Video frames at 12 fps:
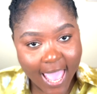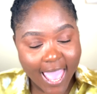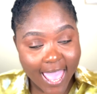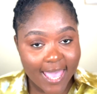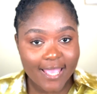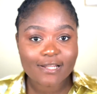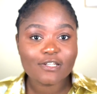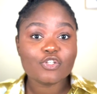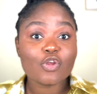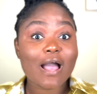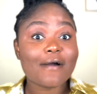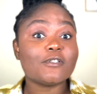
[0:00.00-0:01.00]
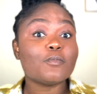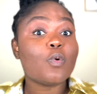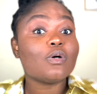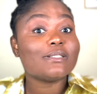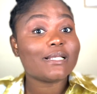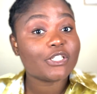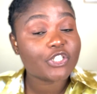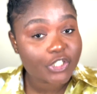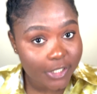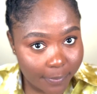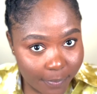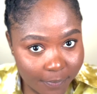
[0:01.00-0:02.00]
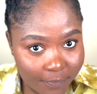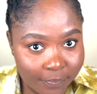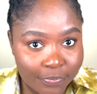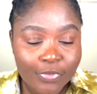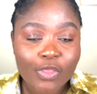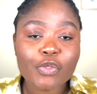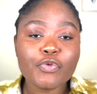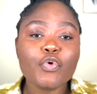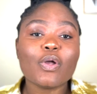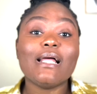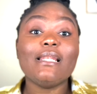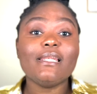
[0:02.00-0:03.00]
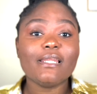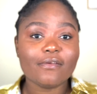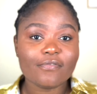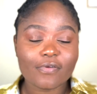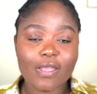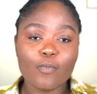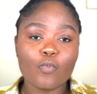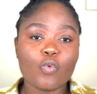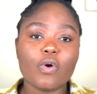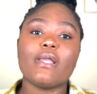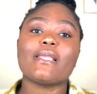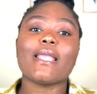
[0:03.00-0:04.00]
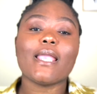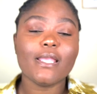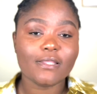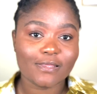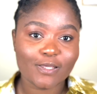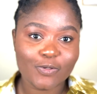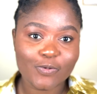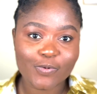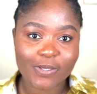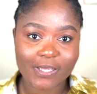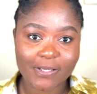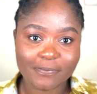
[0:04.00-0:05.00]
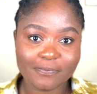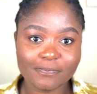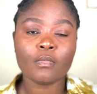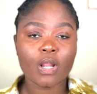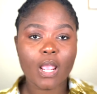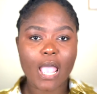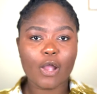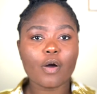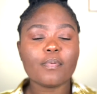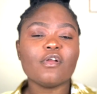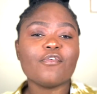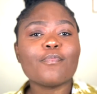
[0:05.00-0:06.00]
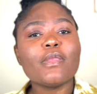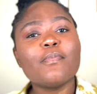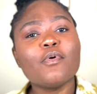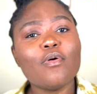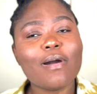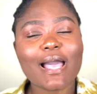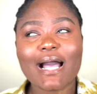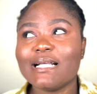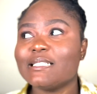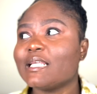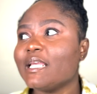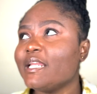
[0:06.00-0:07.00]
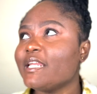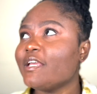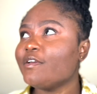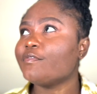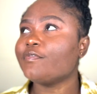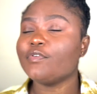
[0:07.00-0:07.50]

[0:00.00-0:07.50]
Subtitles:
and you have sponsorship, you can live and work in the UK. A couple of people were asking if